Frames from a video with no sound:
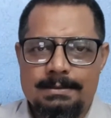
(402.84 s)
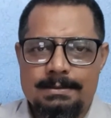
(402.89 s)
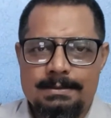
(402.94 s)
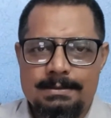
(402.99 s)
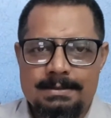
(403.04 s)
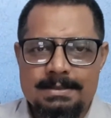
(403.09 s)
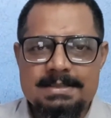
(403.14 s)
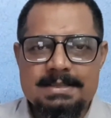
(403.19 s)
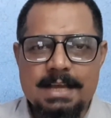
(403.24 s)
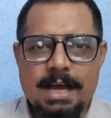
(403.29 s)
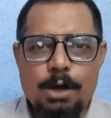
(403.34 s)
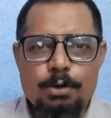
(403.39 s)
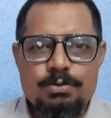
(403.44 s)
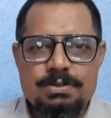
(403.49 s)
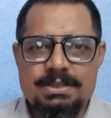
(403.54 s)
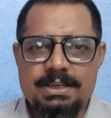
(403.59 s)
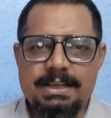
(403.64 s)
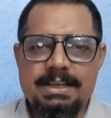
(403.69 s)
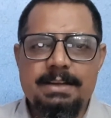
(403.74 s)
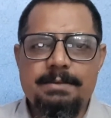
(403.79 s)
This
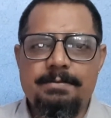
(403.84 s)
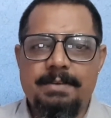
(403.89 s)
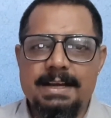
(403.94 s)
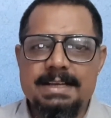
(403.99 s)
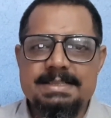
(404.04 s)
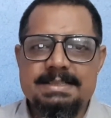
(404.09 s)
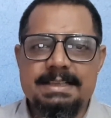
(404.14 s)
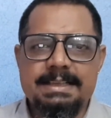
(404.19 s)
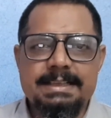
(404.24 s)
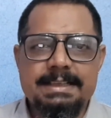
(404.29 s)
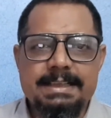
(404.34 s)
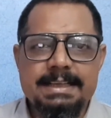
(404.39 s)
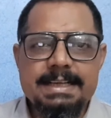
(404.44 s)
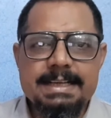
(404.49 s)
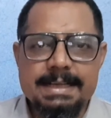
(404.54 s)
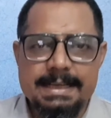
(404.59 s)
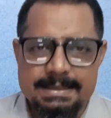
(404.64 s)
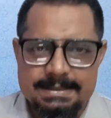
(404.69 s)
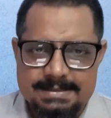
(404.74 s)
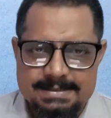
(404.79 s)
house signifies the
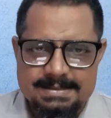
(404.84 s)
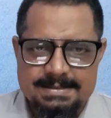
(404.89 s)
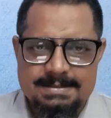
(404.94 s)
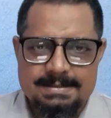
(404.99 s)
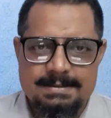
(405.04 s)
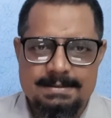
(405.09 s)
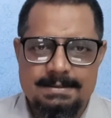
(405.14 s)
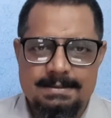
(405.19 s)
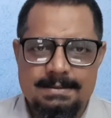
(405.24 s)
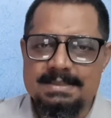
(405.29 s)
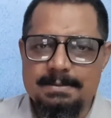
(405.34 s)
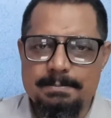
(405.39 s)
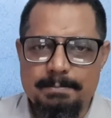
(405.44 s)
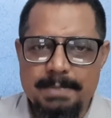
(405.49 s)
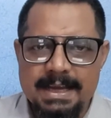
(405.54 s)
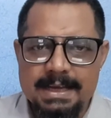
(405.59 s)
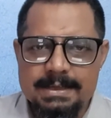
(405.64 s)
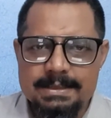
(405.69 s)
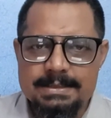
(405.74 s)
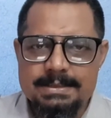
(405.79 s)
tenants, the
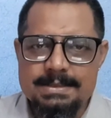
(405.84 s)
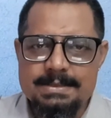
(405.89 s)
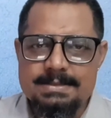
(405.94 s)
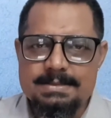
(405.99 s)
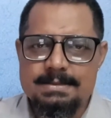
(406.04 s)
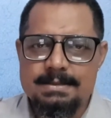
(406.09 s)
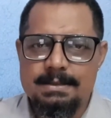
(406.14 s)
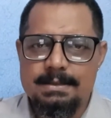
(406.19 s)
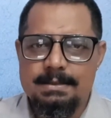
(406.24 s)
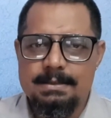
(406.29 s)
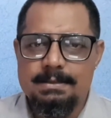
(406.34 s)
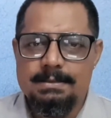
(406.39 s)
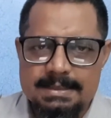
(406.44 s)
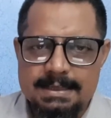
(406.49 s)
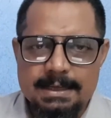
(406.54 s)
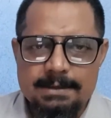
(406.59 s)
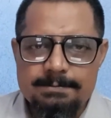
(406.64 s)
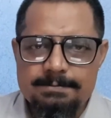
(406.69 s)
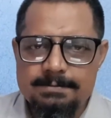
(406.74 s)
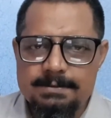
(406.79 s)
beggars,
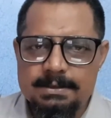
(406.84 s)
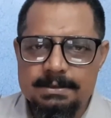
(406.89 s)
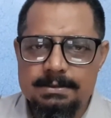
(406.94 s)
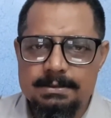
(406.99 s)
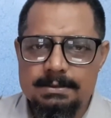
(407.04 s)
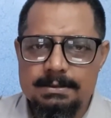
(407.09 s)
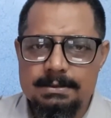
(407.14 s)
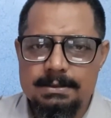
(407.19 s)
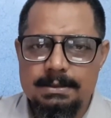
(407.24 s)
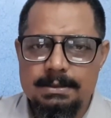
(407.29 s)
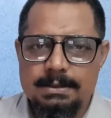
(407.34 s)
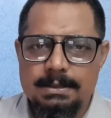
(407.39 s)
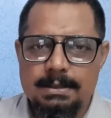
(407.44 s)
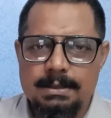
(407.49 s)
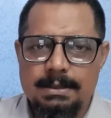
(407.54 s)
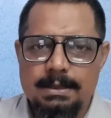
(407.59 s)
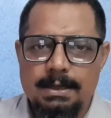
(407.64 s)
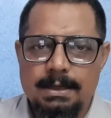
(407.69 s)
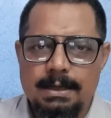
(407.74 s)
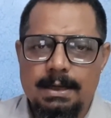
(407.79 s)
theft.
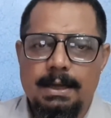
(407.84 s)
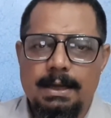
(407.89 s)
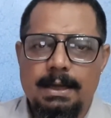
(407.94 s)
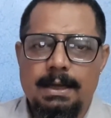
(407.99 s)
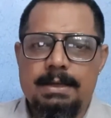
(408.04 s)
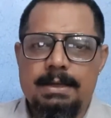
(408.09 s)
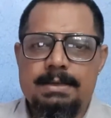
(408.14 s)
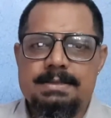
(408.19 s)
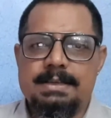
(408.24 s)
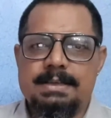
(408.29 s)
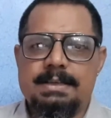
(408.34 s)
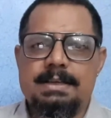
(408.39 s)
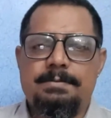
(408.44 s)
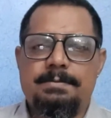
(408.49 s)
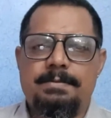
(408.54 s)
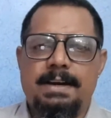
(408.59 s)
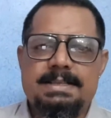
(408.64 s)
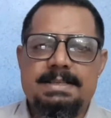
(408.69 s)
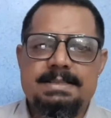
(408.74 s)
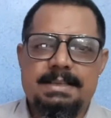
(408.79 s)
It
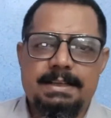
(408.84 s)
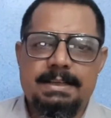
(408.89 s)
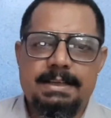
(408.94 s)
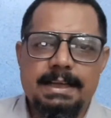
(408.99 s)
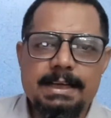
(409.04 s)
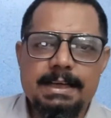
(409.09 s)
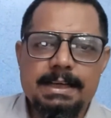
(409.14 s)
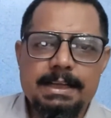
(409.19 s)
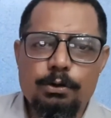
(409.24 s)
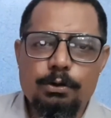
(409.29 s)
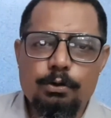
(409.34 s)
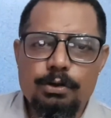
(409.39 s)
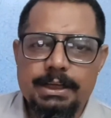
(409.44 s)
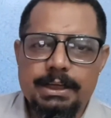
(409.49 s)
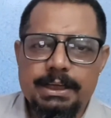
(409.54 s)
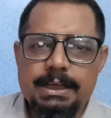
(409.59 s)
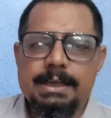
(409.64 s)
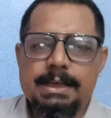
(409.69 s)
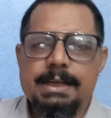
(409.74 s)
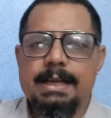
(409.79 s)
signifies the daily
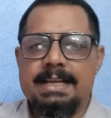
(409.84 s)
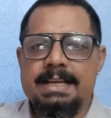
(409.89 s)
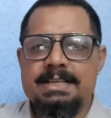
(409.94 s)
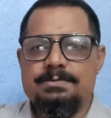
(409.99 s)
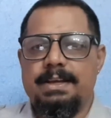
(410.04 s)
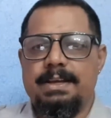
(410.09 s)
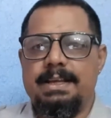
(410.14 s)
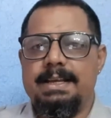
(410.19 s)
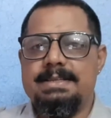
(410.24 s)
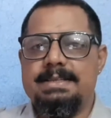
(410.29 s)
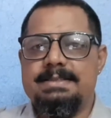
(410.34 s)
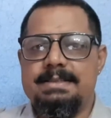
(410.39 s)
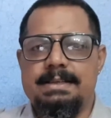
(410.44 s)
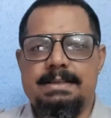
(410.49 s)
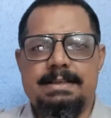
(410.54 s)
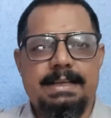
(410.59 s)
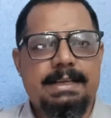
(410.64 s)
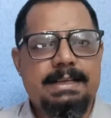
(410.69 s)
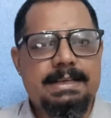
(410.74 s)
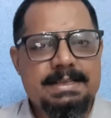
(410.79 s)
routine as well as the
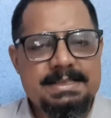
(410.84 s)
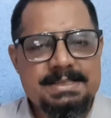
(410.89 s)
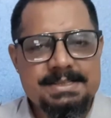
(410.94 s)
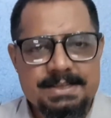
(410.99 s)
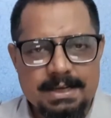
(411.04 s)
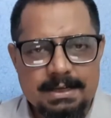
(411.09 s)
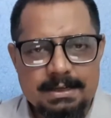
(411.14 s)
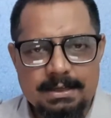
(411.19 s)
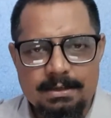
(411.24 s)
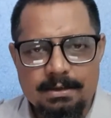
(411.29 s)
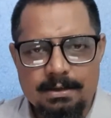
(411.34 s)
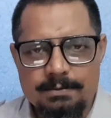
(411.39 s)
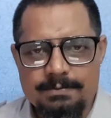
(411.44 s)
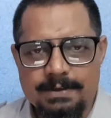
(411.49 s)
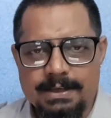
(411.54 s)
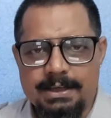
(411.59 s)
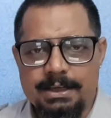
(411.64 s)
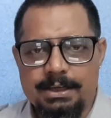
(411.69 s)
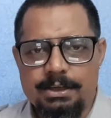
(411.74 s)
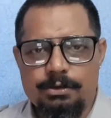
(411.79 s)
daily struggle of
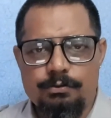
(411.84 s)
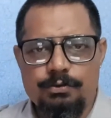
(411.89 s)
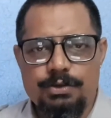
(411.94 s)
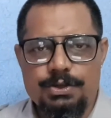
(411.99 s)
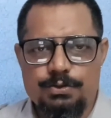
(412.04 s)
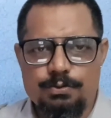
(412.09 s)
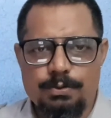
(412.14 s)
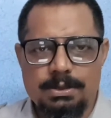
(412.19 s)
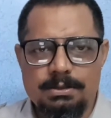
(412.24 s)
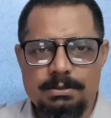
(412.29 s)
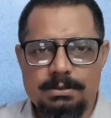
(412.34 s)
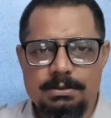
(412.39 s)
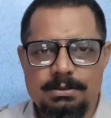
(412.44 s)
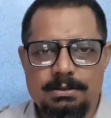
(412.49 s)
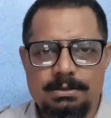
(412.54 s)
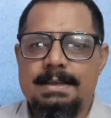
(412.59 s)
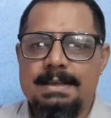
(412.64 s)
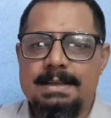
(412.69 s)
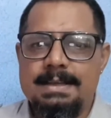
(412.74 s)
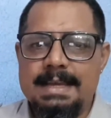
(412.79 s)
an individual,
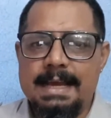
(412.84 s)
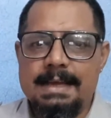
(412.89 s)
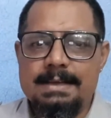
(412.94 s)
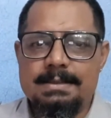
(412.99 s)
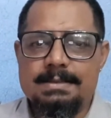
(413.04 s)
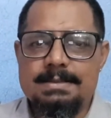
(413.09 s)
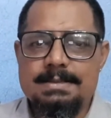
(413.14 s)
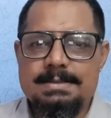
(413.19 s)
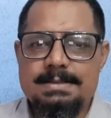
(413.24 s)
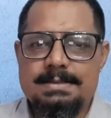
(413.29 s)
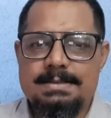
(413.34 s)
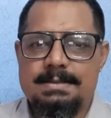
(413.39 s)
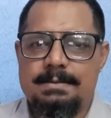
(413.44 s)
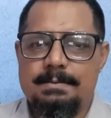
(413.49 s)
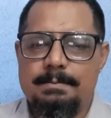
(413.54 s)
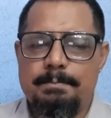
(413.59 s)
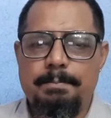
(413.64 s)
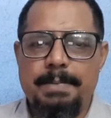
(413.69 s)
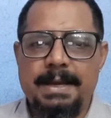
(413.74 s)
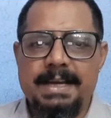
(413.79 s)
cattles,
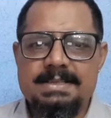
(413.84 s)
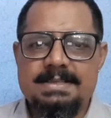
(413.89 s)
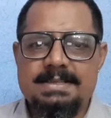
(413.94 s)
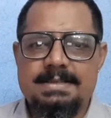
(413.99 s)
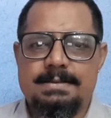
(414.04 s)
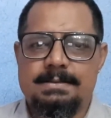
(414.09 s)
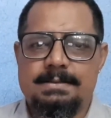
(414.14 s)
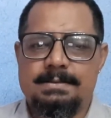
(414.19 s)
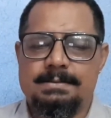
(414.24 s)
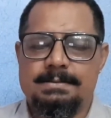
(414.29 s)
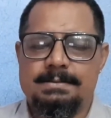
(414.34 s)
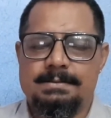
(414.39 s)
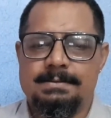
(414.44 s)
pets.